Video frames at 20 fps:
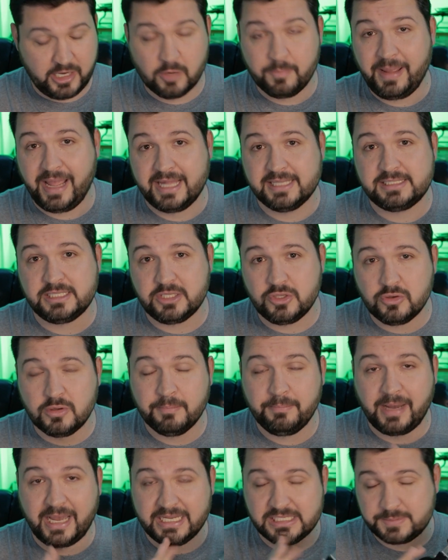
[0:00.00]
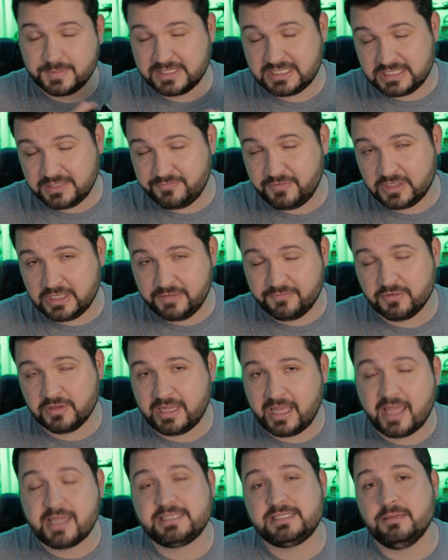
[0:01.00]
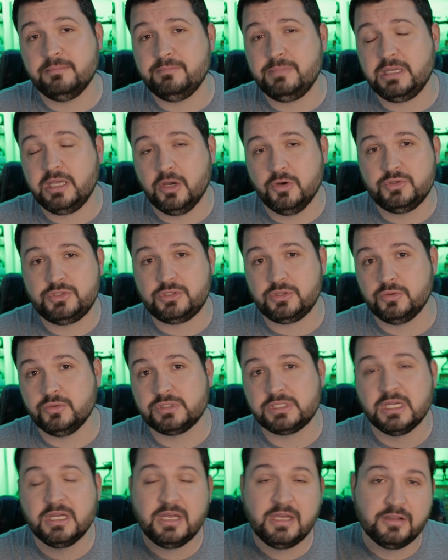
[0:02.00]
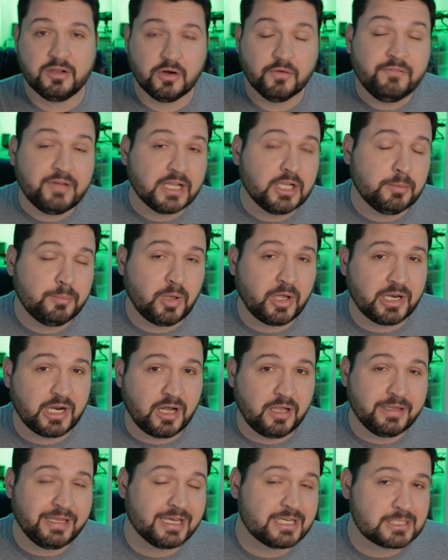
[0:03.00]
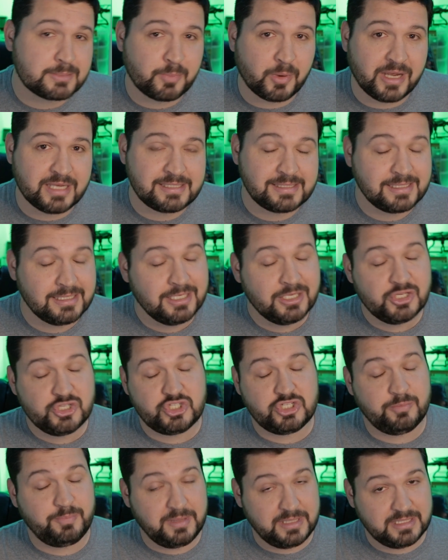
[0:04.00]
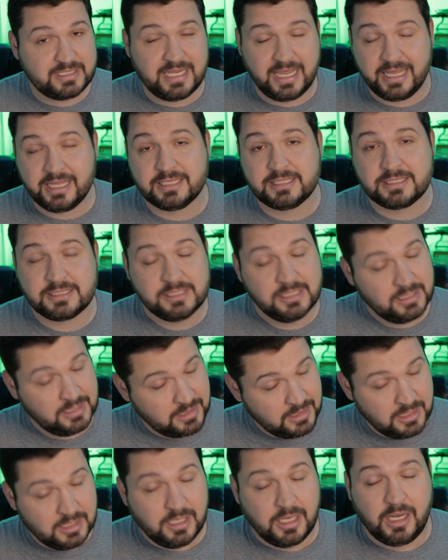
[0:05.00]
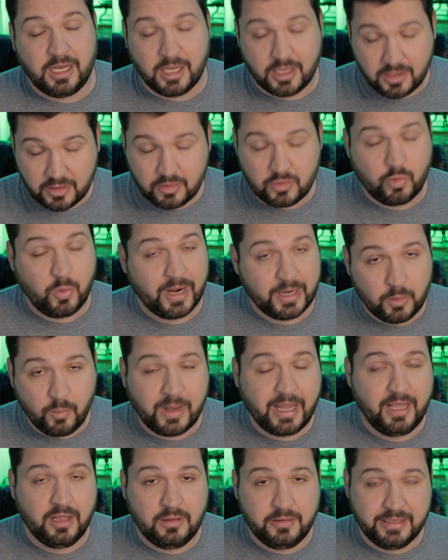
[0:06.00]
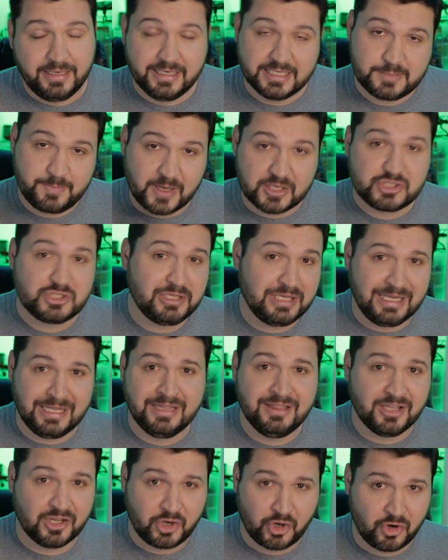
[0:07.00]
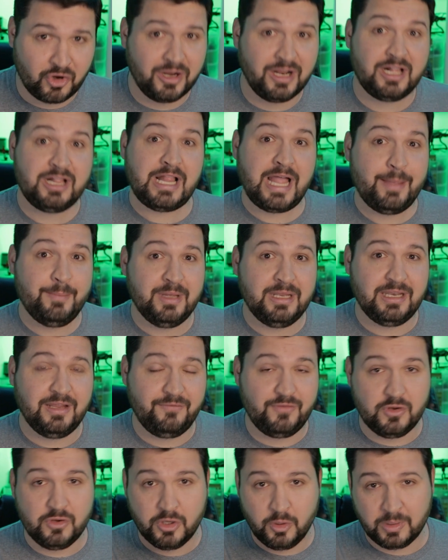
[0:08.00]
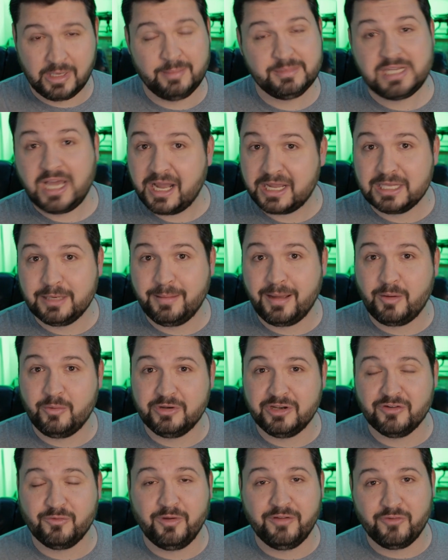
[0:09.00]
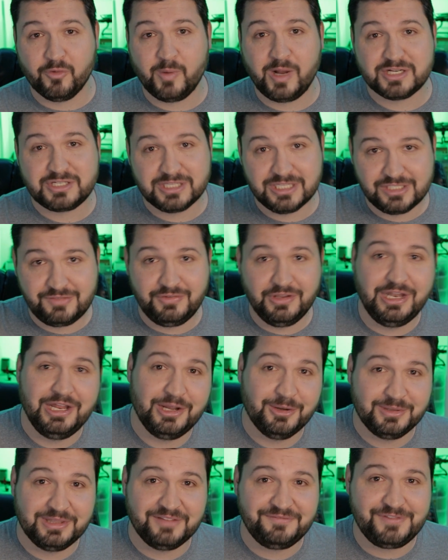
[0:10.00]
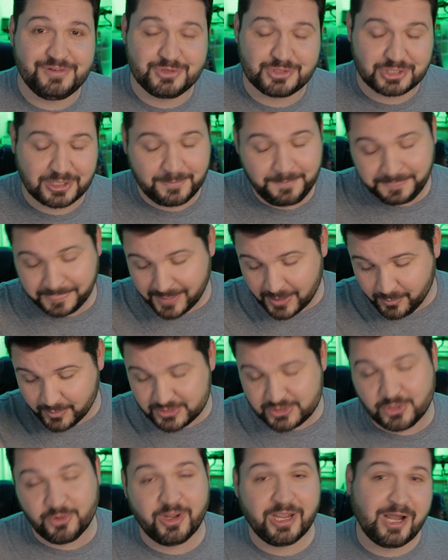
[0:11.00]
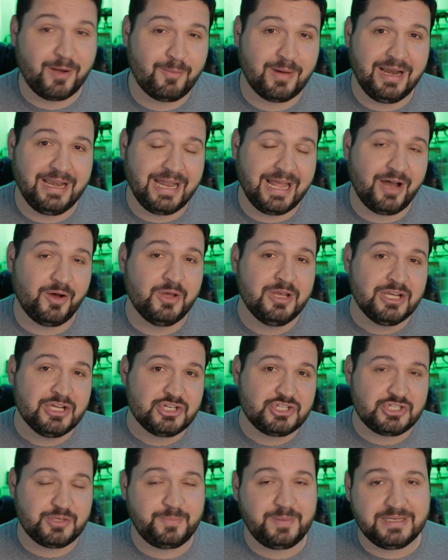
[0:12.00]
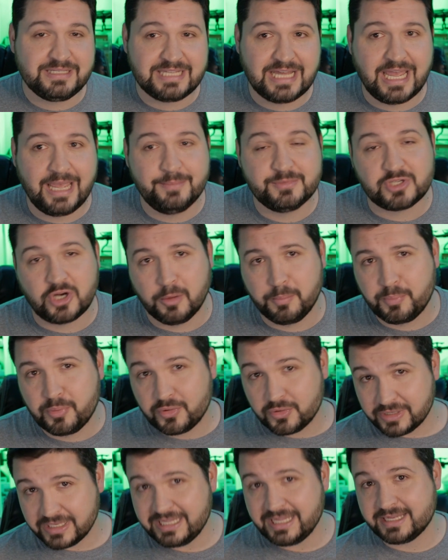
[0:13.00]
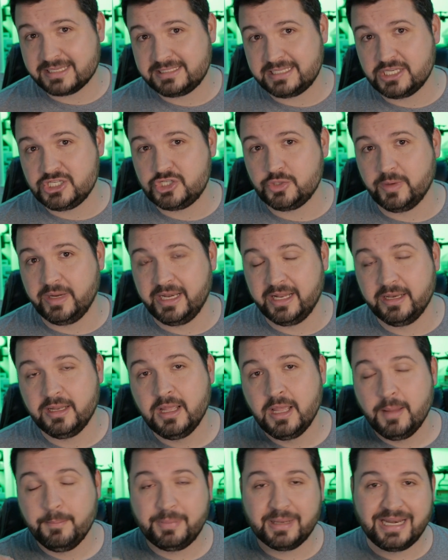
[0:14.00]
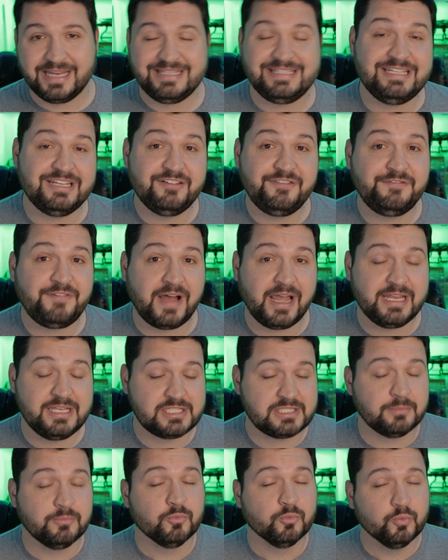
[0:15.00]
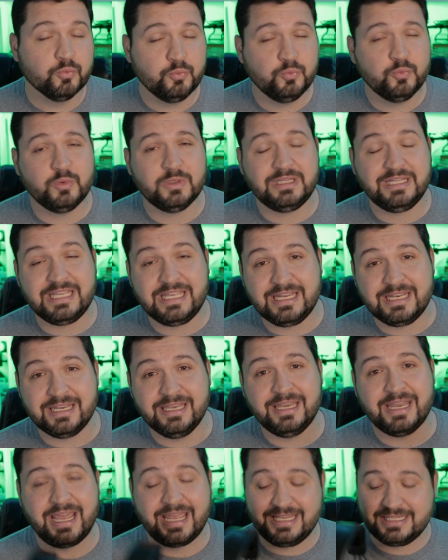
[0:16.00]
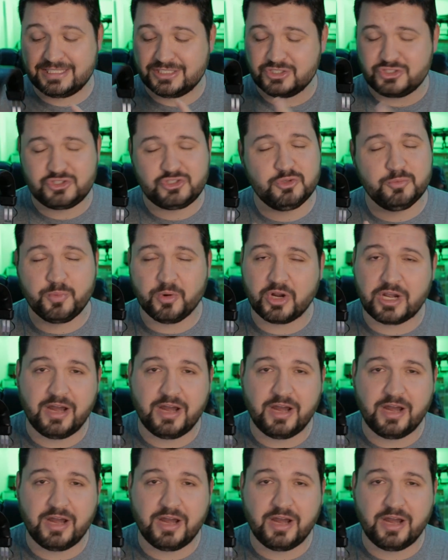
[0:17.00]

pads that you can buy specifically for the SMB-02s. They're available on AliExpress. Shipping takes quite a while, and especially in the current climate, if you know what I'm talking about if you're watching this video in the future, what's going on right now, shipping times are pretty accentuated. But I did find some really nice, super